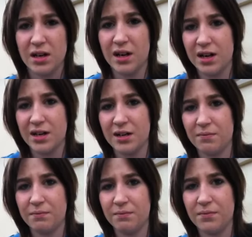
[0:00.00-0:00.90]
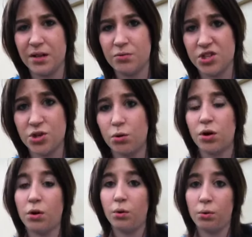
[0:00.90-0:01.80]
Um, it was so
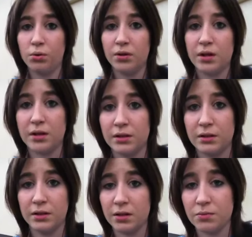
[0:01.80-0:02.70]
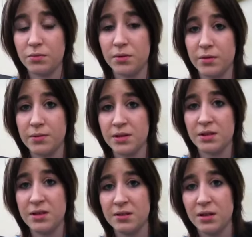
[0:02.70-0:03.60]
cold and it, it
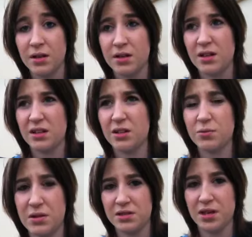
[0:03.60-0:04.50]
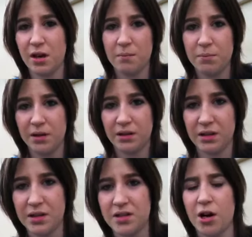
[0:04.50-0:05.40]
was I think it was damp and I
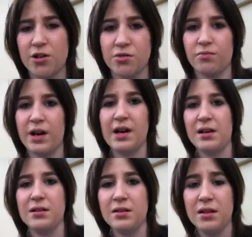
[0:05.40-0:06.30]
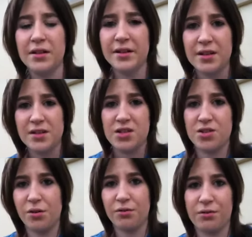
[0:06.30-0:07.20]
think it started to rain,
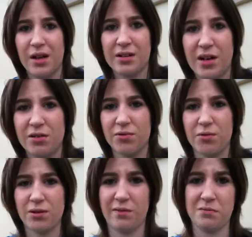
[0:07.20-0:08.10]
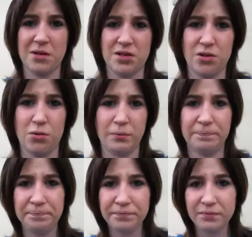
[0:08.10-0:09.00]
so that kind of ruined it for me too.
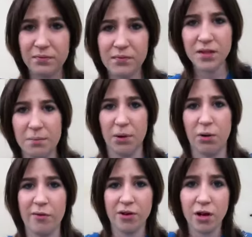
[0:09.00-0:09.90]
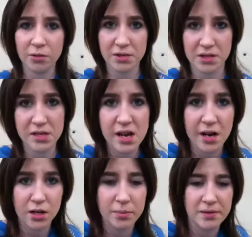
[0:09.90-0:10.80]
But overall, it was a
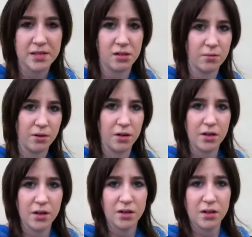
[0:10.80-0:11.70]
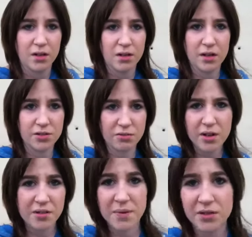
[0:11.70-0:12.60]
terrible summer. I don't
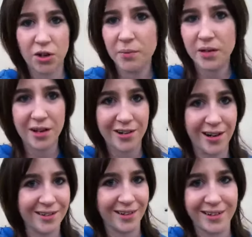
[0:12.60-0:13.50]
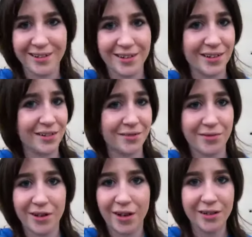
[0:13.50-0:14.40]
recommend coming here on uh,
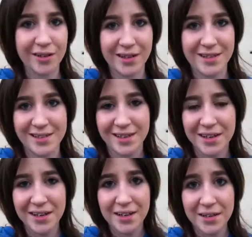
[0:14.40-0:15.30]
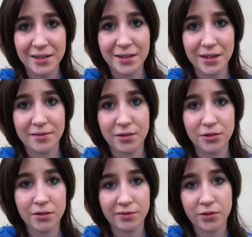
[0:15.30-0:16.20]
for holidays. Like if you're
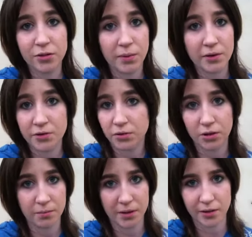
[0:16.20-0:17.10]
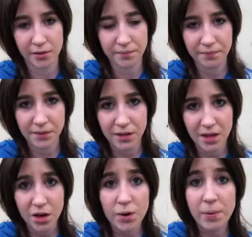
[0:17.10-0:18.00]
looking for good weather, don't come here.
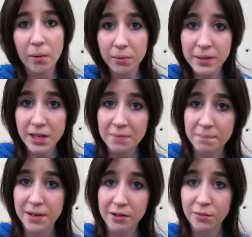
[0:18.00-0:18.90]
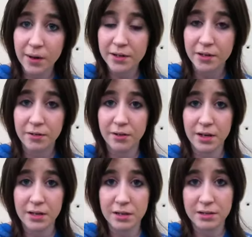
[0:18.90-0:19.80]
We probably get better weather
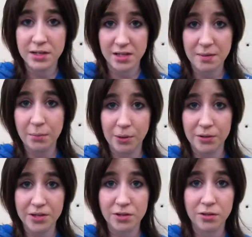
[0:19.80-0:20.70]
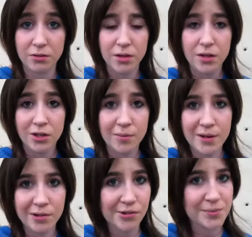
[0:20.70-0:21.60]
in December, so come
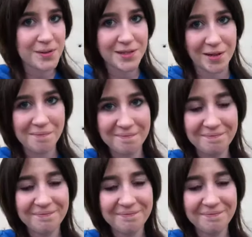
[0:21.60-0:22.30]
here at Christmas time.